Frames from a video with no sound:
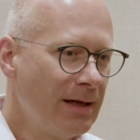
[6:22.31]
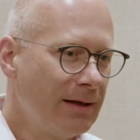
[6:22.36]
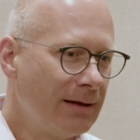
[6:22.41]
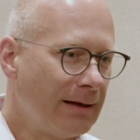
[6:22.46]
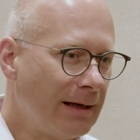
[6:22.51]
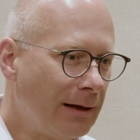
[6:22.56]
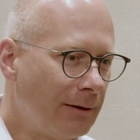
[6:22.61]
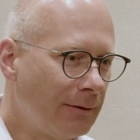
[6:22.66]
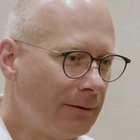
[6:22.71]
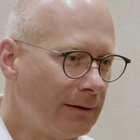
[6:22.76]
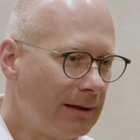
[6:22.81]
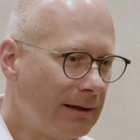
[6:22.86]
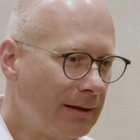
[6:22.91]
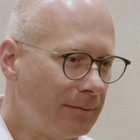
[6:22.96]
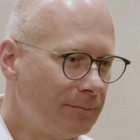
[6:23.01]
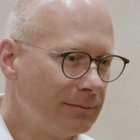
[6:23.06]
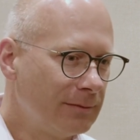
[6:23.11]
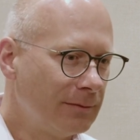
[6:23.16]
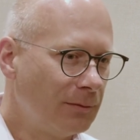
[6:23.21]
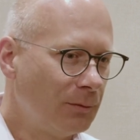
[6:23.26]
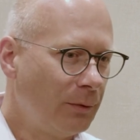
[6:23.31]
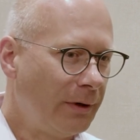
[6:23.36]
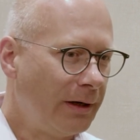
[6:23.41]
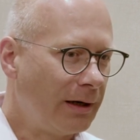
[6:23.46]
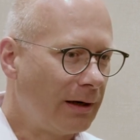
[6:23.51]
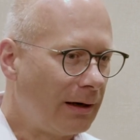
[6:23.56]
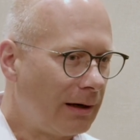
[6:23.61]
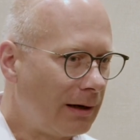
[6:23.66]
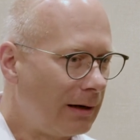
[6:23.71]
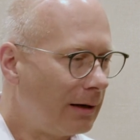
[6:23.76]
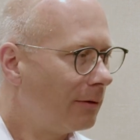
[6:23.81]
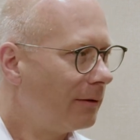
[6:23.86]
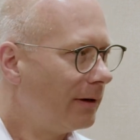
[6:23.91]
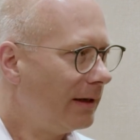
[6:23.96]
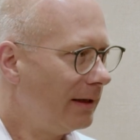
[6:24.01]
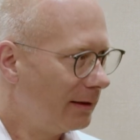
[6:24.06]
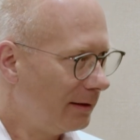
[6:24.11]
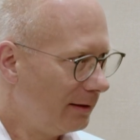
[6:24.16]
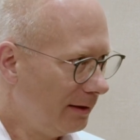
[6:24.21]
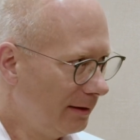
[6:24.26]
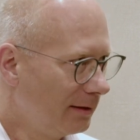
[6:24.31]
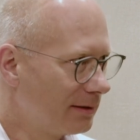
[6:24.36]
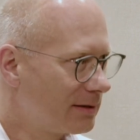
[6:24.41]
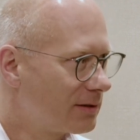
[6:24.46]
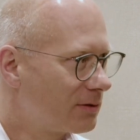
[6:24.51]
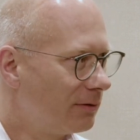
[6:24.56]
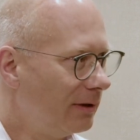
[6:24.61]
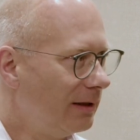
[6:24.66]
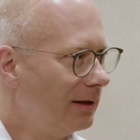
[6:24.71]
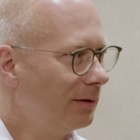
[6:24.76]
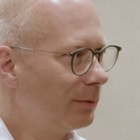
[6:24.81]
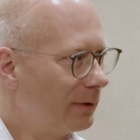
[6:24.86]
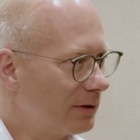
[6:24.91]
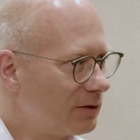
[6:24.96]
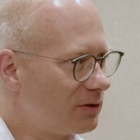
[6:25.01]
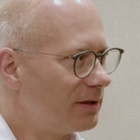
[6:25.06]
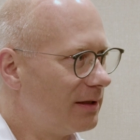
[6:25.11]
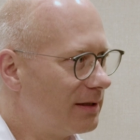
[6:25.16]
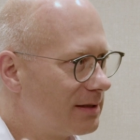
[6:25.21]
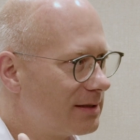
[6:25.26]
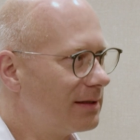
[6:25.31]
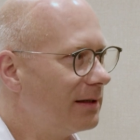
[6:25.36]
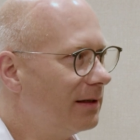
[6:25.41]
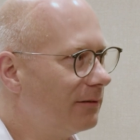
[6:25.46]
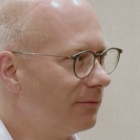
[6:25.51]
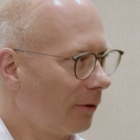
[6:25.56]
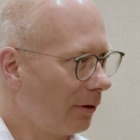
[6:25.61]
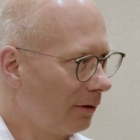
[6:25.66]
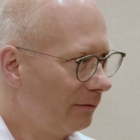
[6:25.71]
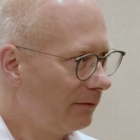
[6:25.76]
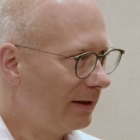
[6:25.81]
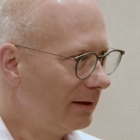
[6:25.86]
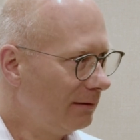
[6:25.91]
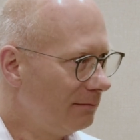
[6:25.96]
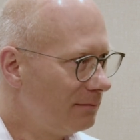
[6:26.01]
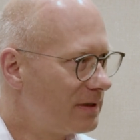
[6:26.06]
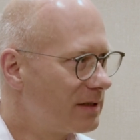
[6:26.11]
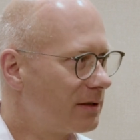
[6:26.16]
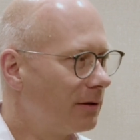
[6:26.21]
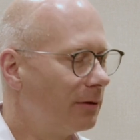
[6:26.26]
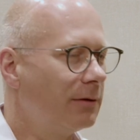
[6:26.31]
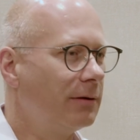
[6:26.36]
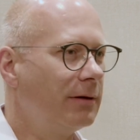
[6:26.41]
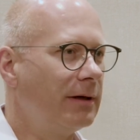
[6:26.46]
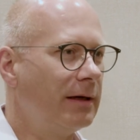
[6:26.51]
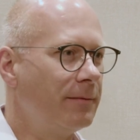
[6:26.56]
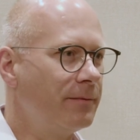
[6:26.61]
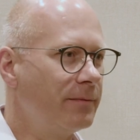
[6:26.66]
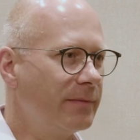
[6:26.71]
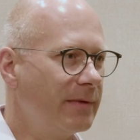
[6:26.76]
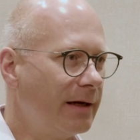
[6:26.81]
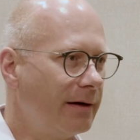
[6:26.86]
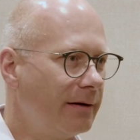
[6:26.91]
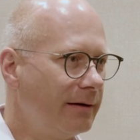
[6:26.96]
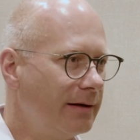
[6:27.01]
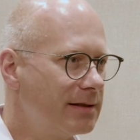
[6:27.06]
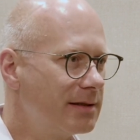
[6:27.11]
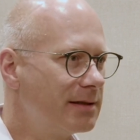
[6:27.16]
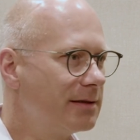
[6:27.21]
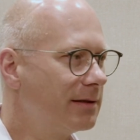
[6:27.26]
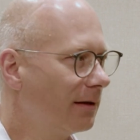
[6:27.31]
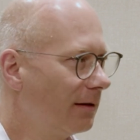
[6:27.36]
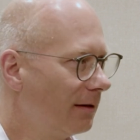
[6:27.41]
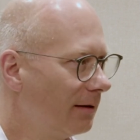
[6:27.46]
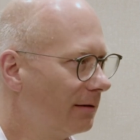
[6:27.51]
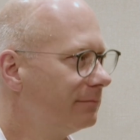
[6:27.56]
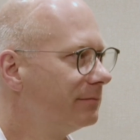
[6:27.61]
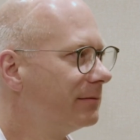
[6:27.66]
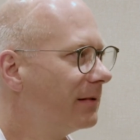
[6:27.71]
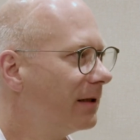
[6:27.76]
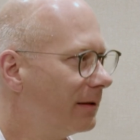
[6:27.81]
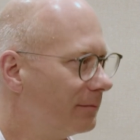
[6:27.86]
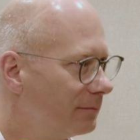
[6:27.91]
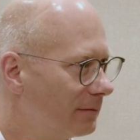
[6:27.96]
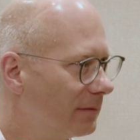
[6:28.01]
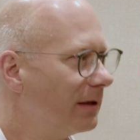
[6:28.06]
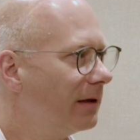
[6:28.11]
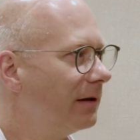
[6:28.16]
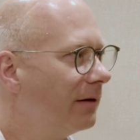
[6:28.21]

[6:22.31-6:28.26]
Now, um, we are in an industry which is evolving, so um, there is still um,